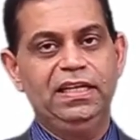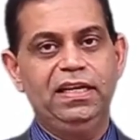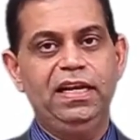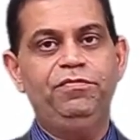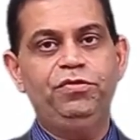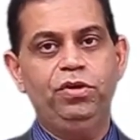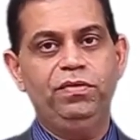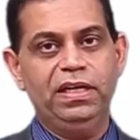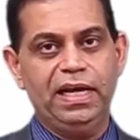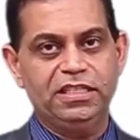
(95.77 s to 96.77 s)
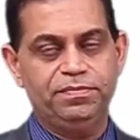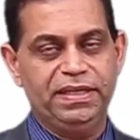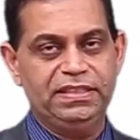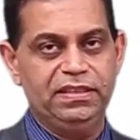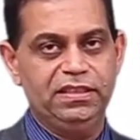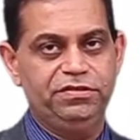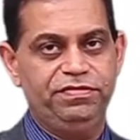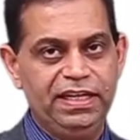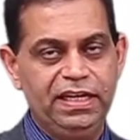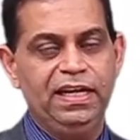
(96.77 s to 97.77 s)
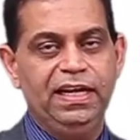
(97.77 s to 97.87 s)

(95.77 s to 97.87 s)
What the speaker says: the leftover aspects in this field,